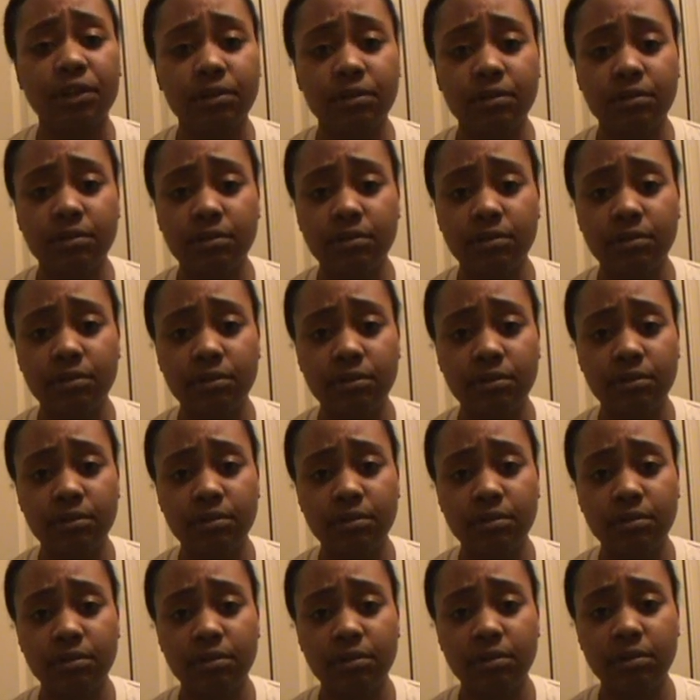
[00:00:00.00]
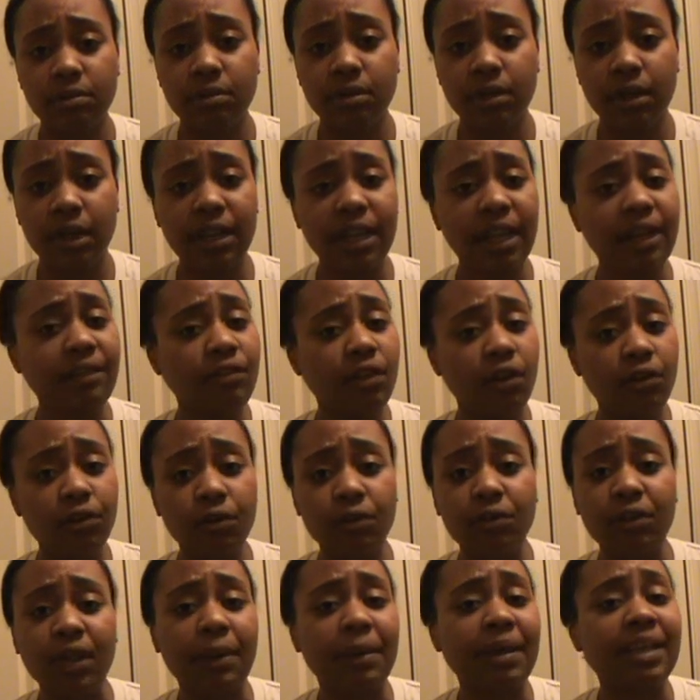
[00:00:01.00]
And a lot of y'all
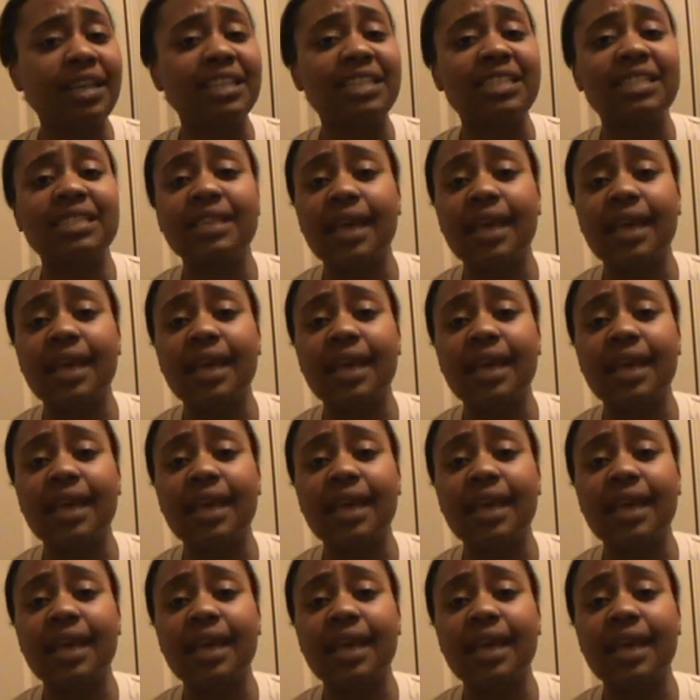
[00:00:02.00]
know that, and it's